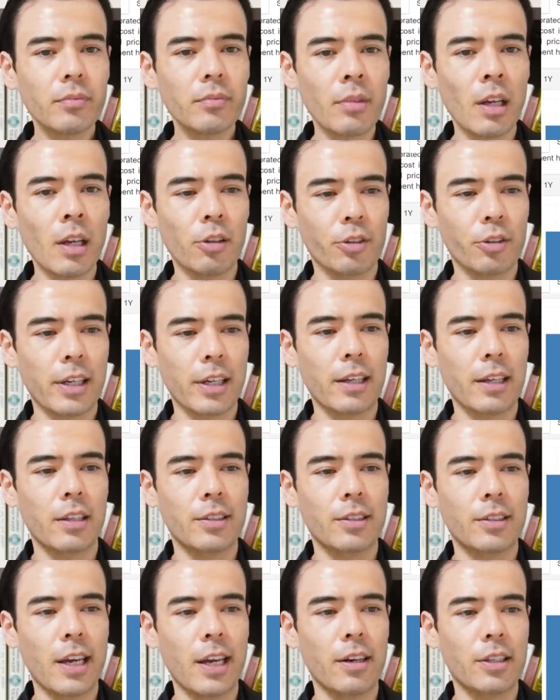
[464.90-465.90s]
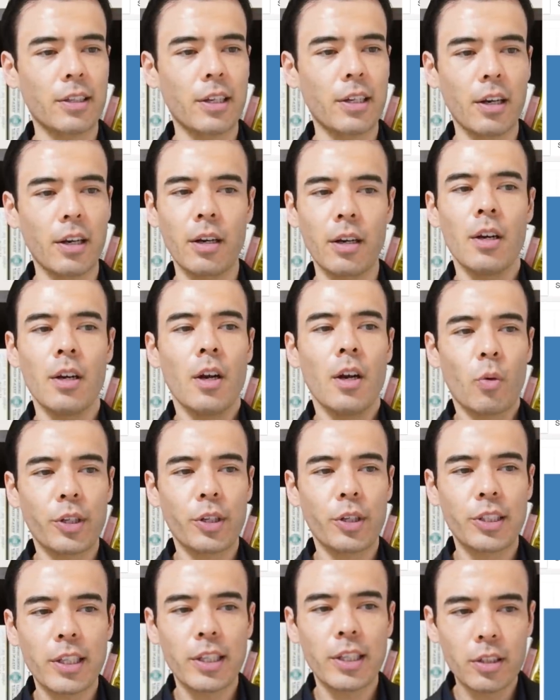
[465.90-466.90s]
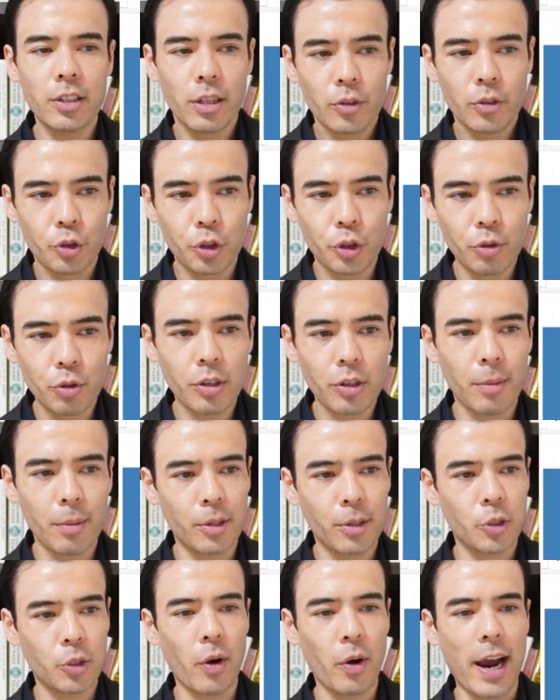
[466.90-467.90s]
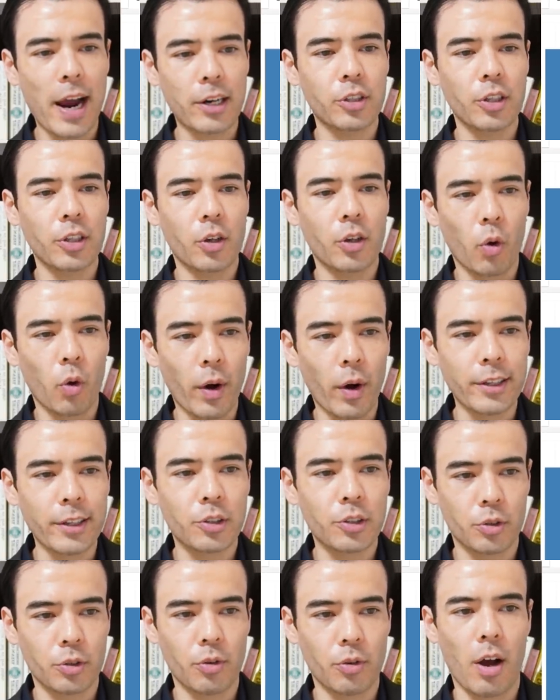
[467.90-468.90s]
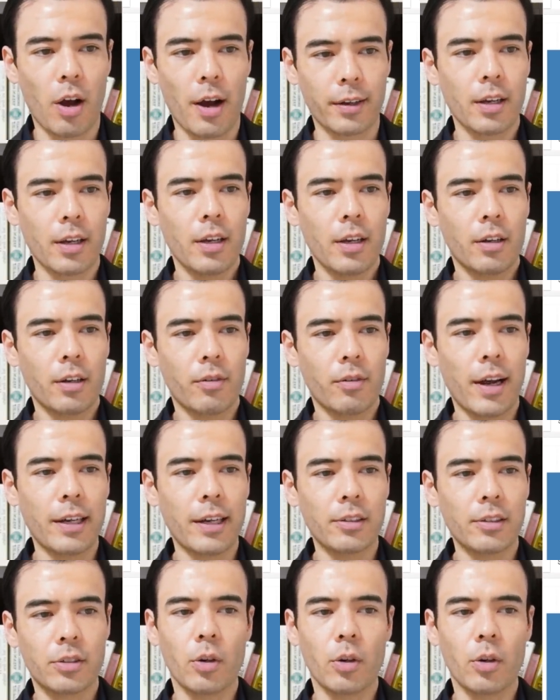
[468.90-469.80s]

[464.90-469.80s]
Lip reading: looking at the data here, we're seeing June numbers are actually quite strong, right?